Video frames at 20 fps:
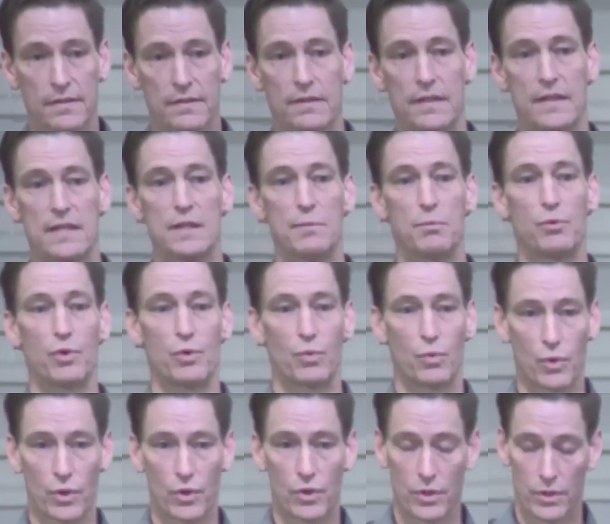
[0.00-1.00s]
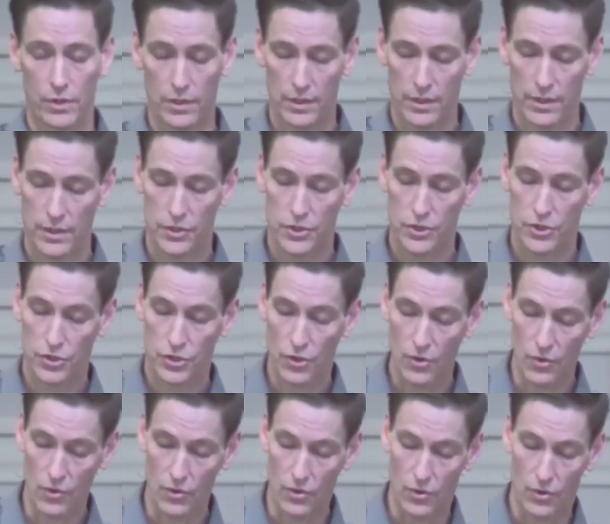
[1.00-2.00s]
The Hebrew word
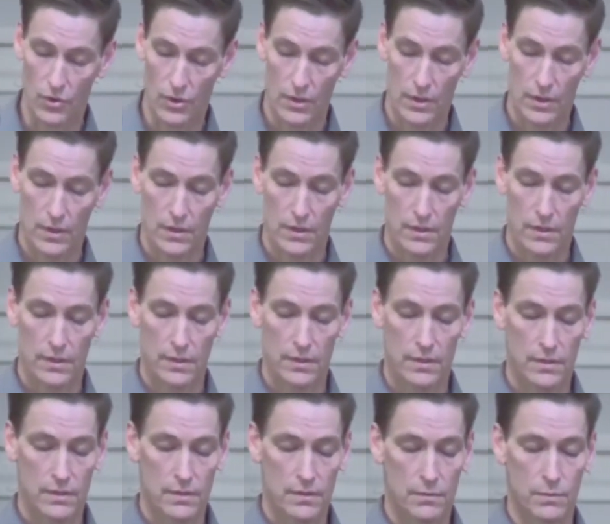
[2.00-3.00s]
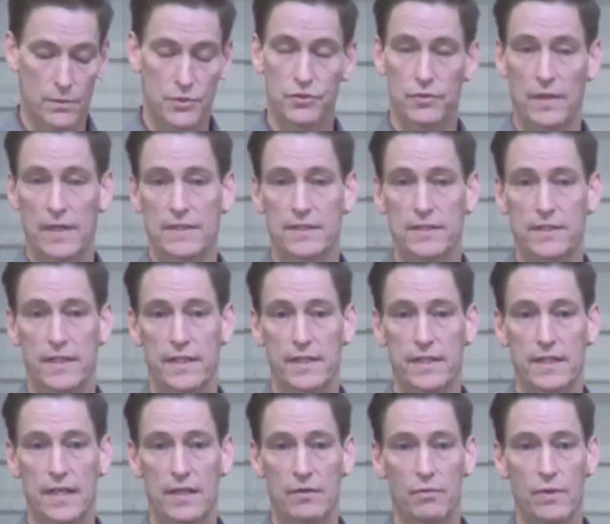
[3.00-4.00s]
Sheol was
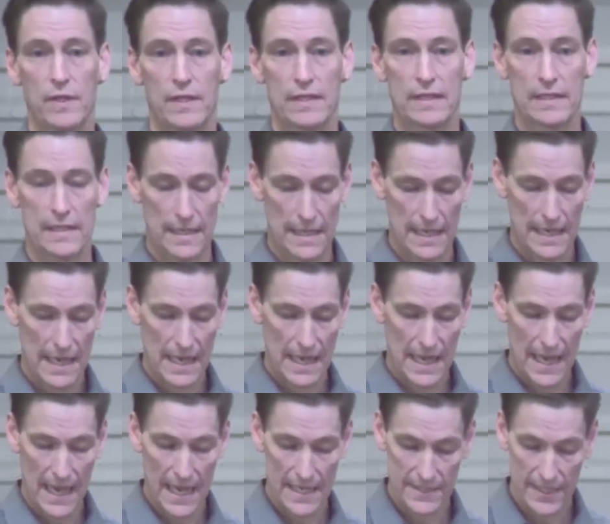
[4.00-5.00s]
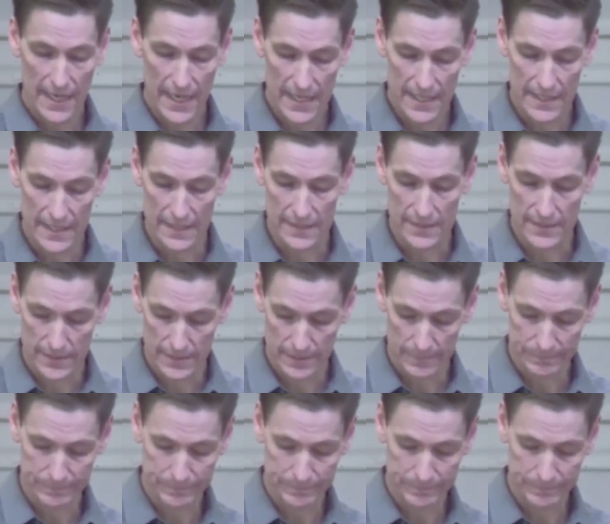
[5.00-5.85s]
translated and written as Hades.